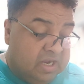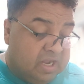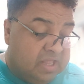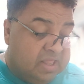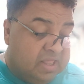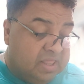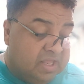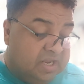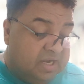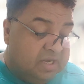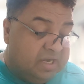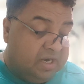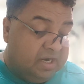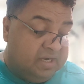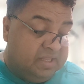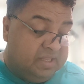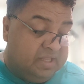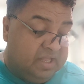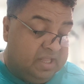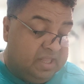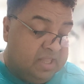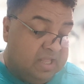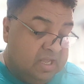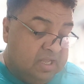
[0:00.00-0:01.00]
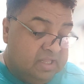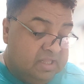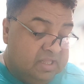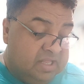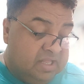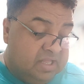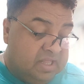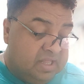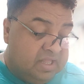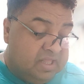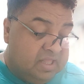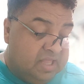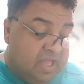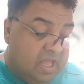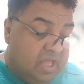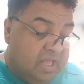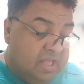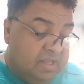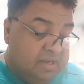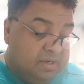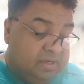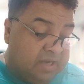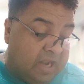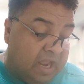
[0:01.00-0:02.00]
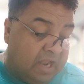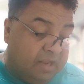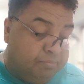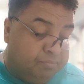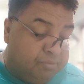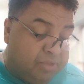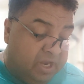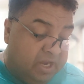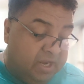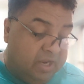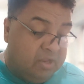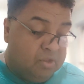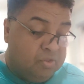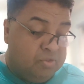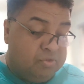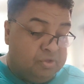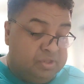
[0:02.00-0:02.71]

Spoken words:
considered this is the type 3.